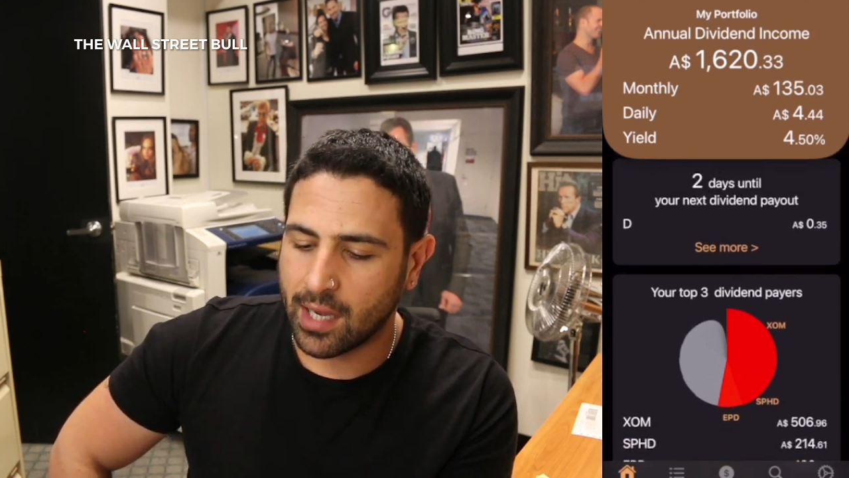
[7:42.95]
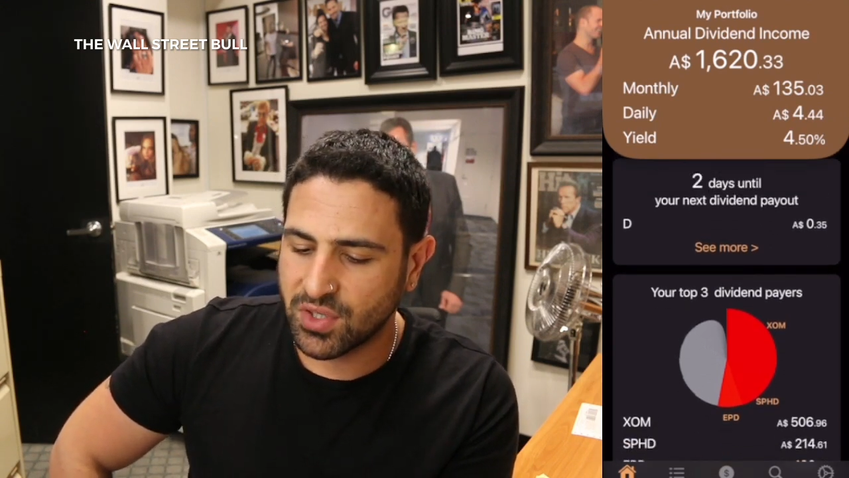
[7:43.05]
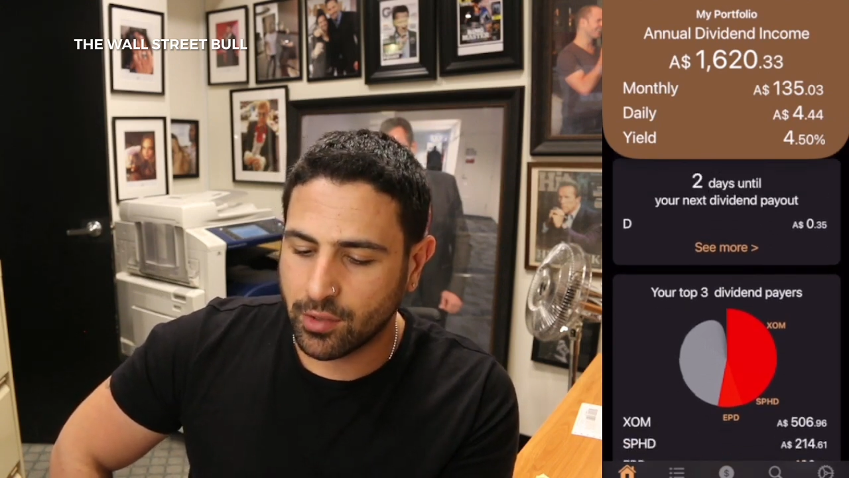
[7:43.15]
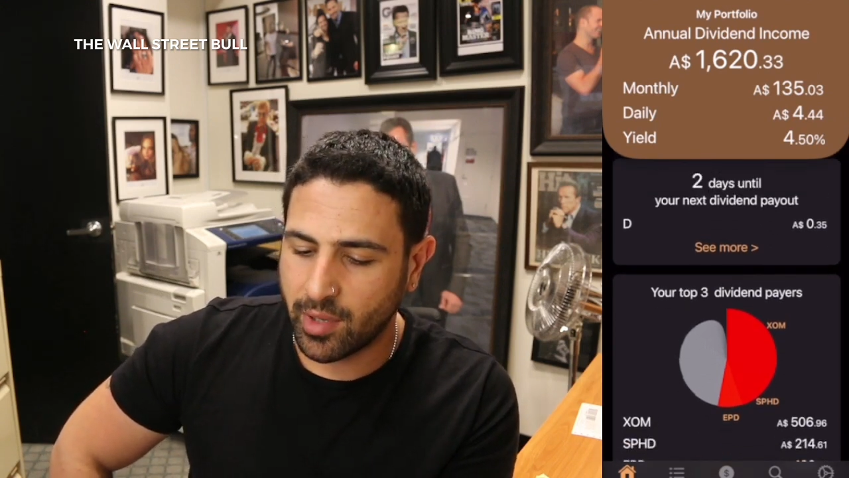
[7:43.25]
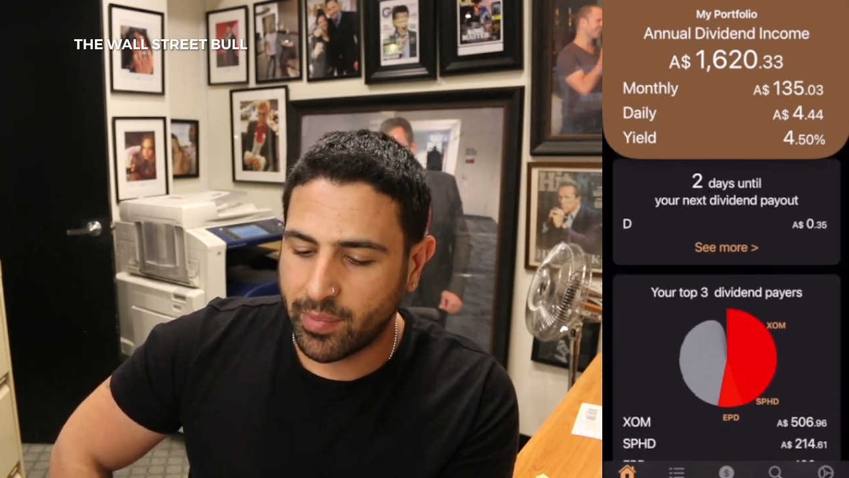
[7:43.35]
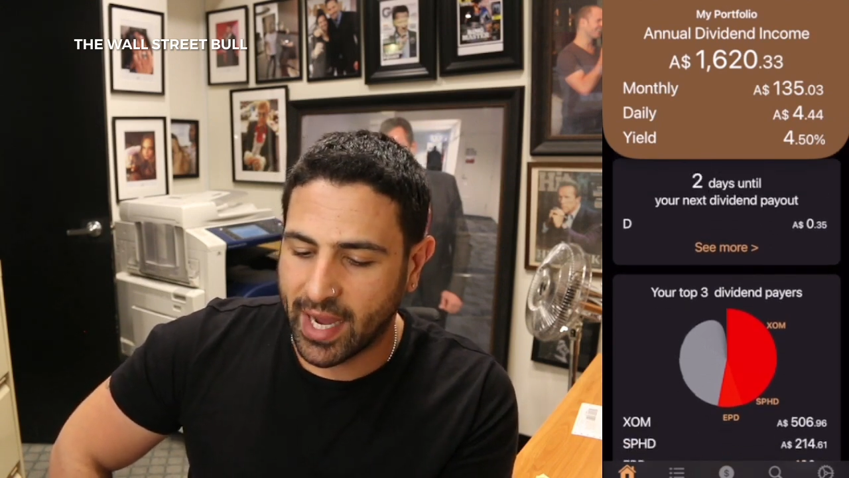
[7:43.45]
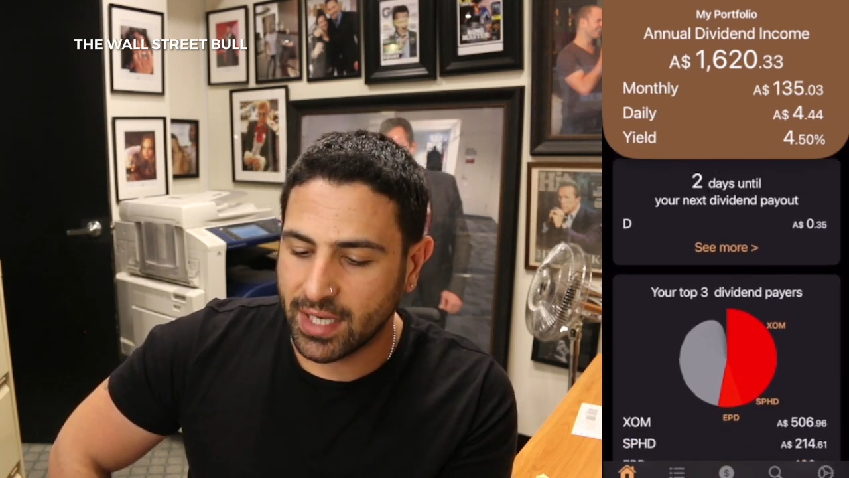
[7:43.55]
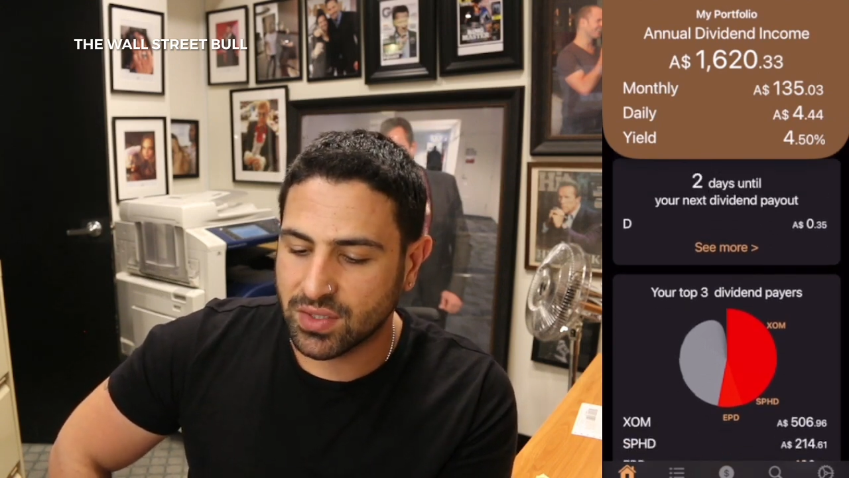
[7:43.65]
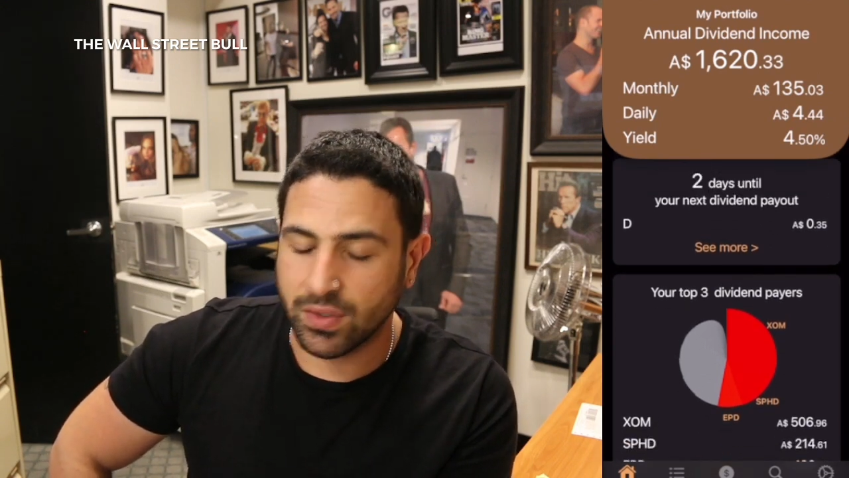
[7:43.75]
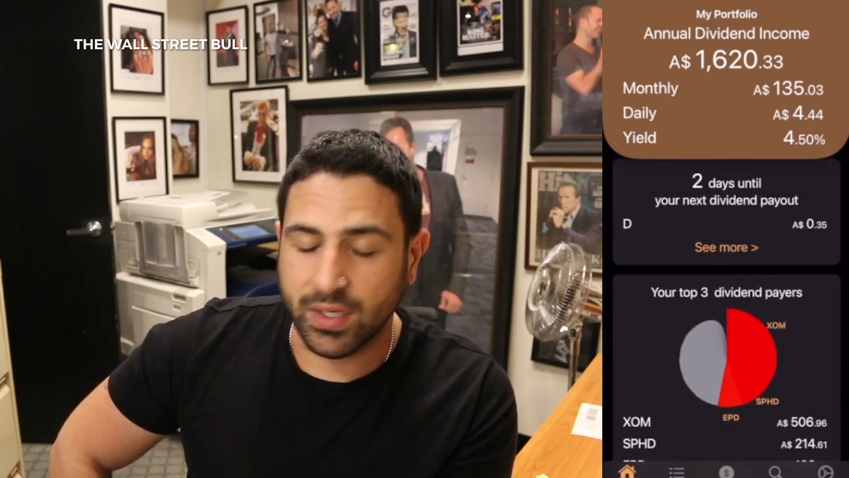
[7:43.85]
Due to be
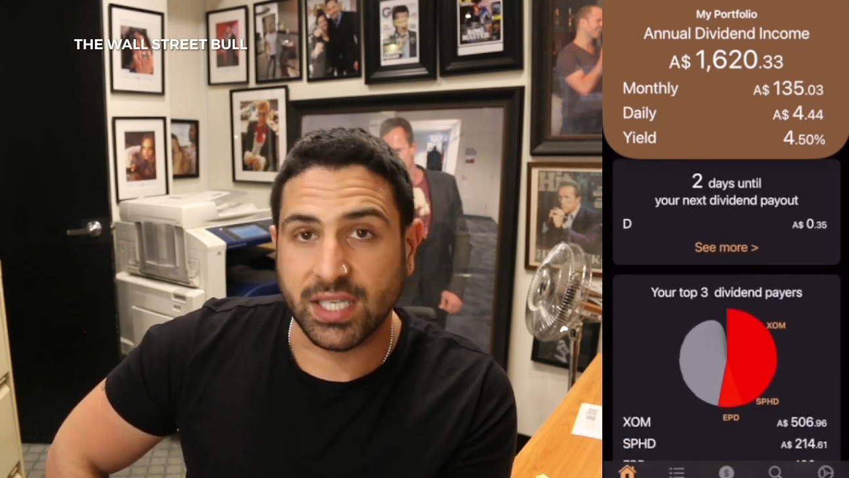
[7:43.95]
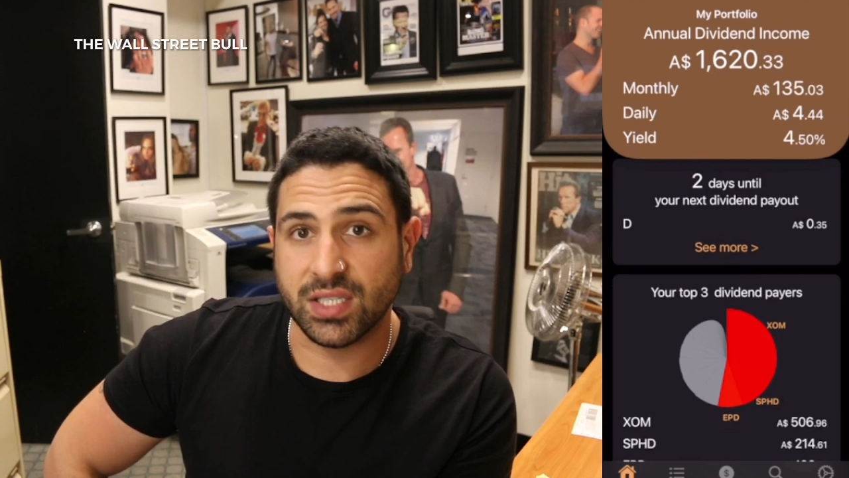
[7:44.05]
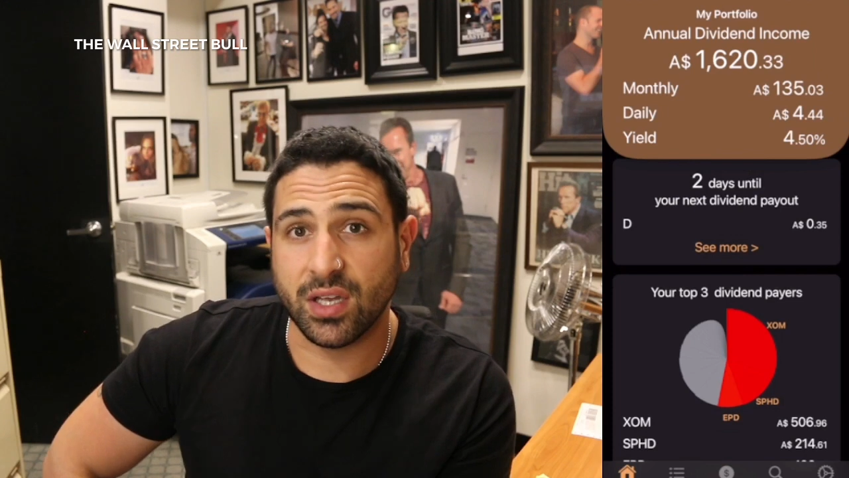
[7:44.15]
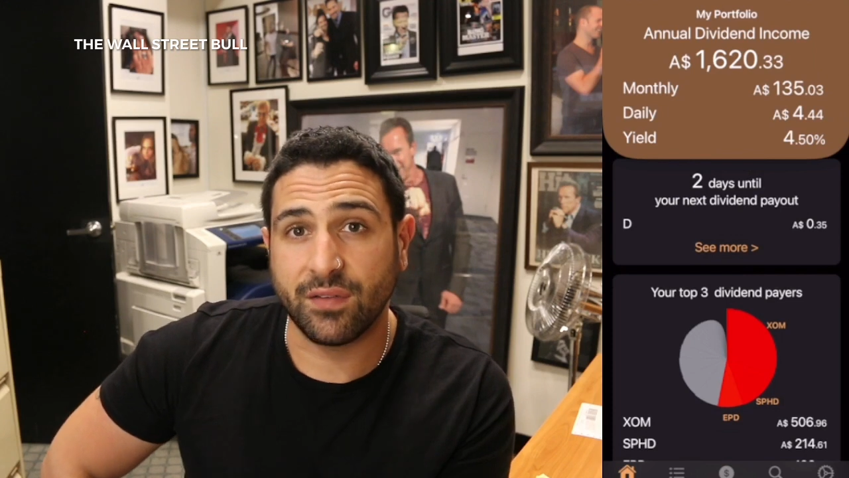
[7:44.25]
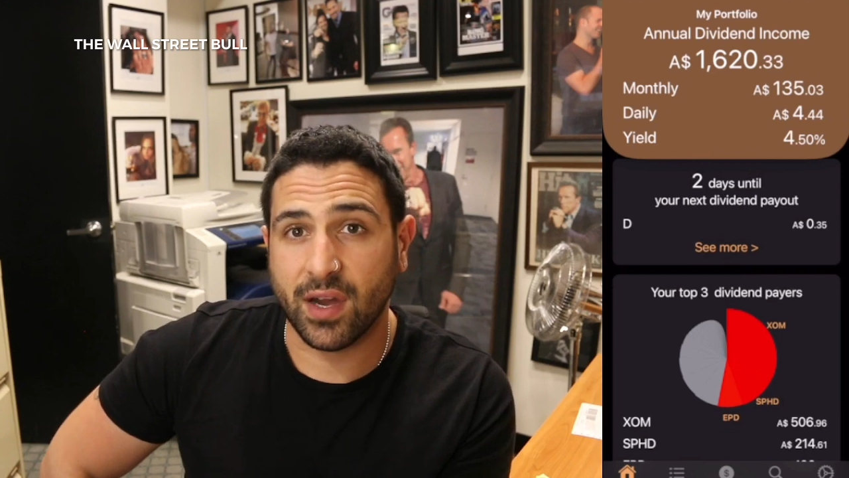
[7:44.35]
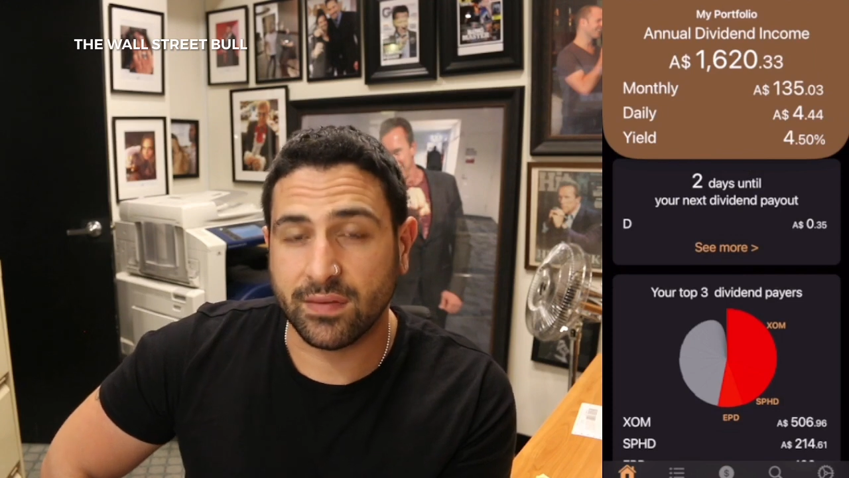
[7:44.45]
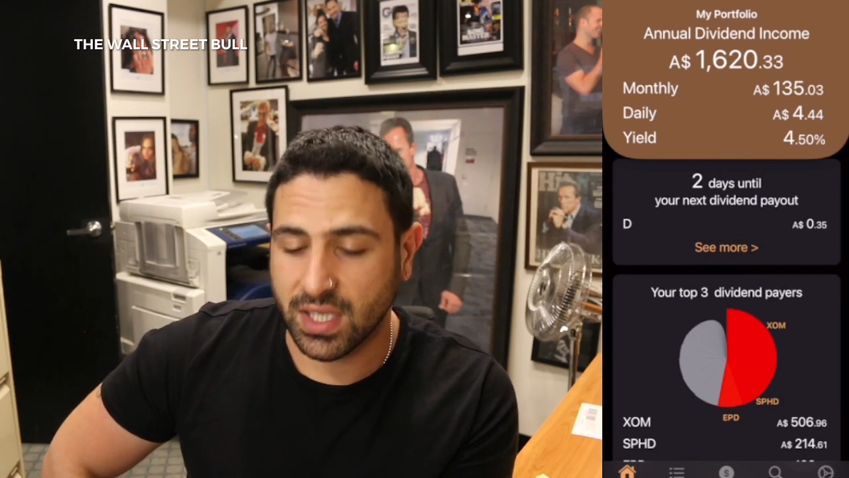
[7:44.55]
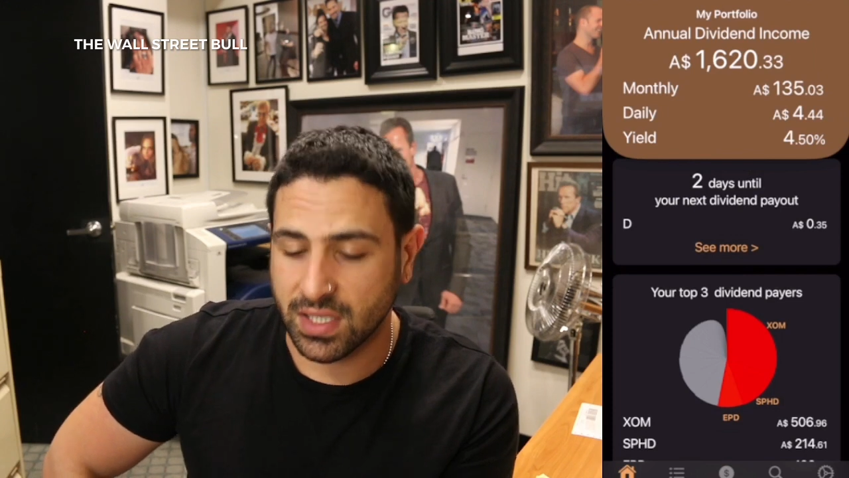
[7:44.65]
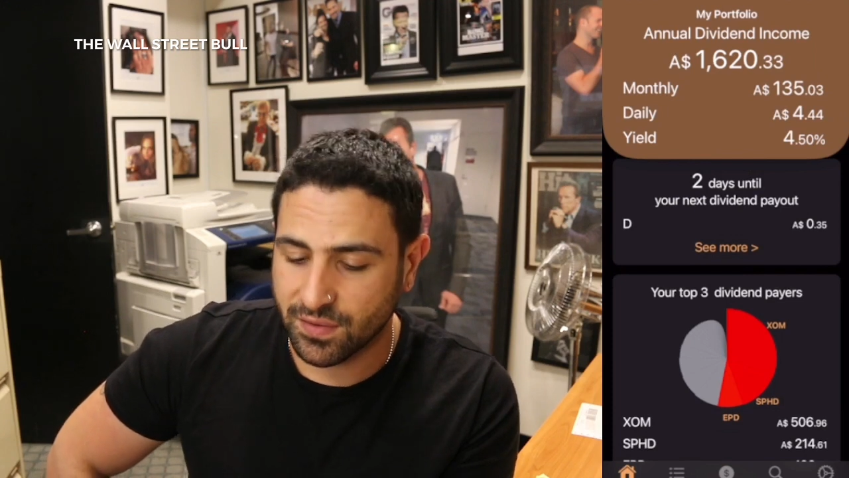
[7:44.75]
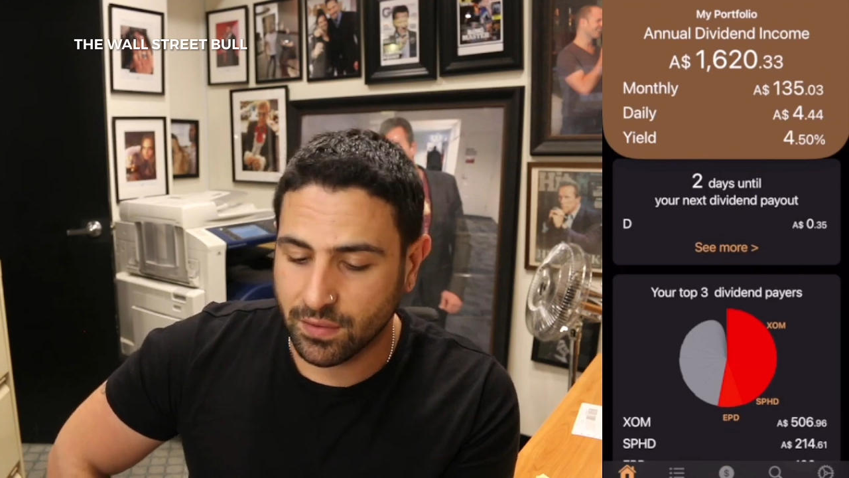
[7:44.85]
paid in 2 days, 35
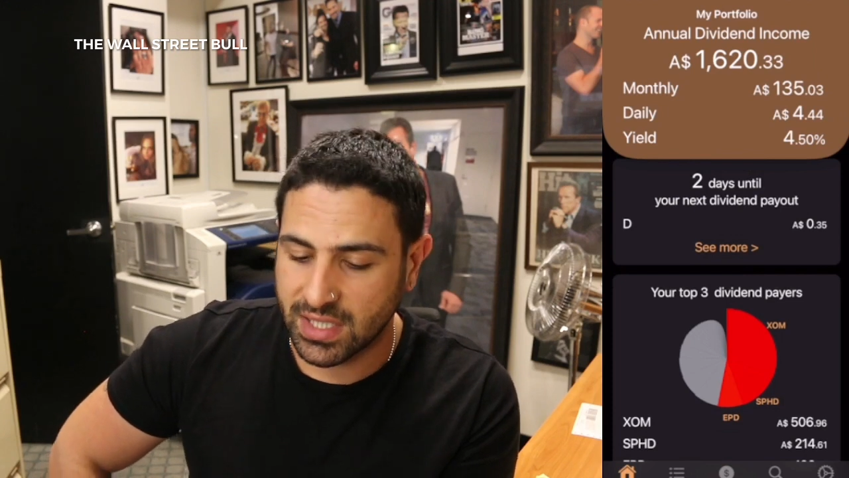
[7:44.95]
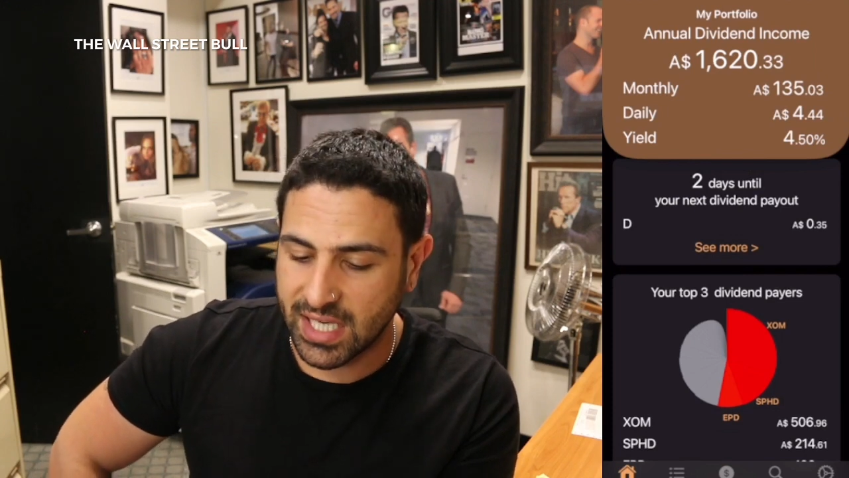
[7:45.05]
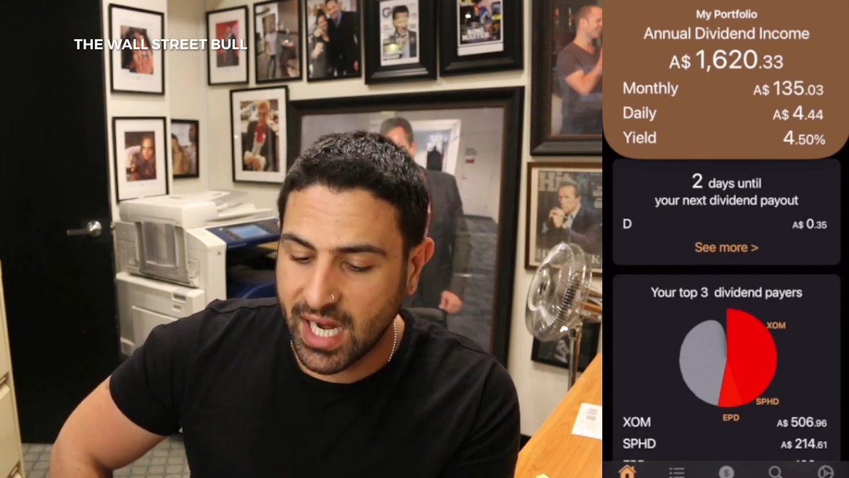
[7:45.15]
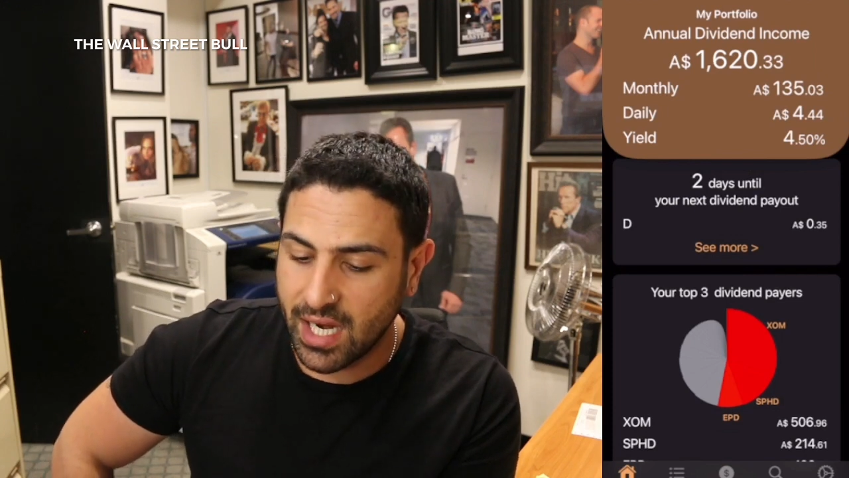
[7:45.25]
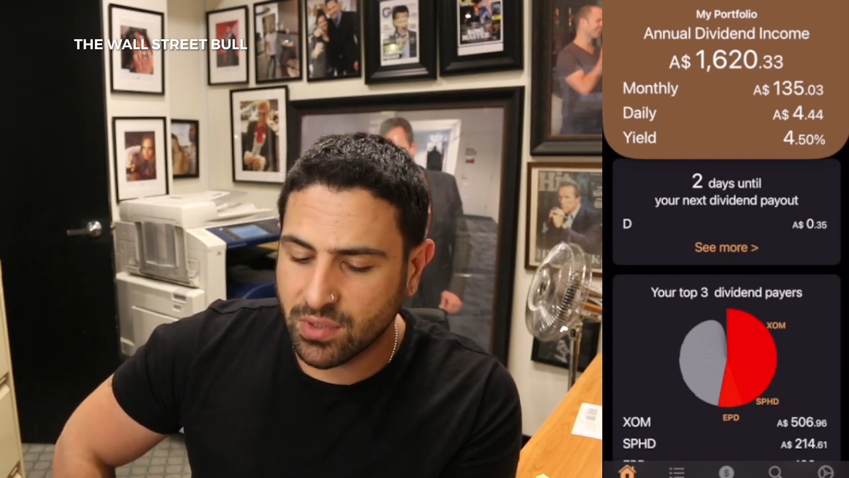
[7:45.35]
cents from D,